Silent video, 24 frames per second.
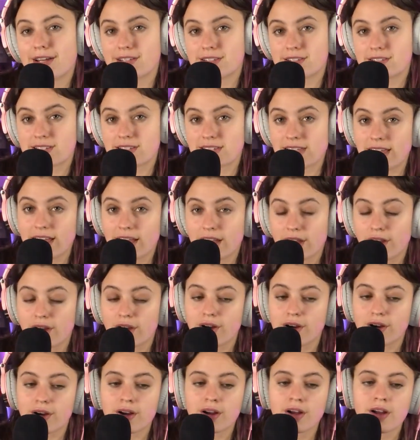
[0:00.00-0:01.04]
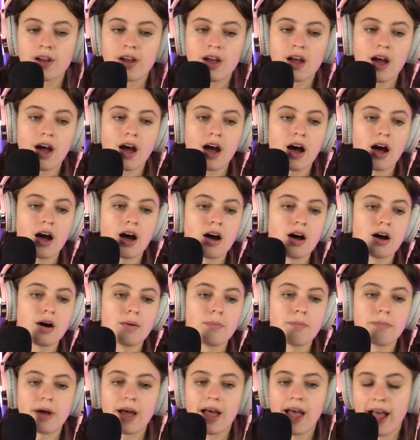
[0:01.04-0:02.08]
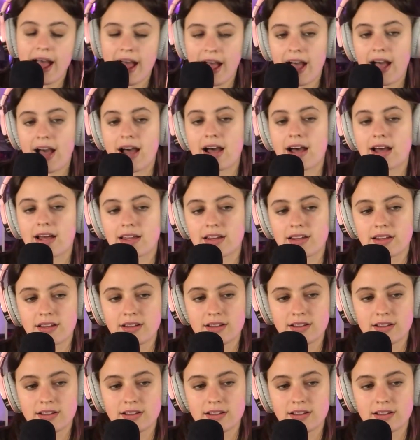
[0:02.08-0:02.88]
Slayer had